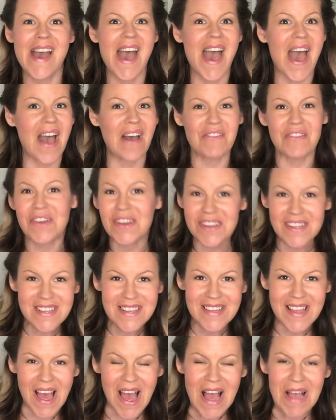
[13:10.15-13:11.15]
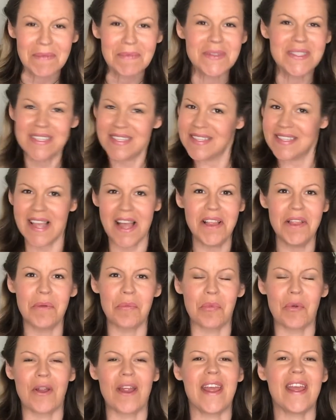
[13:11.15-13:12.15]
have a good time, to
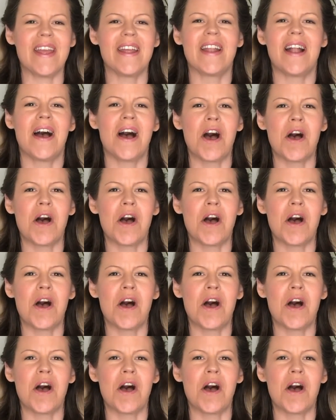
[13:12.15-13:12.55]
celebrate,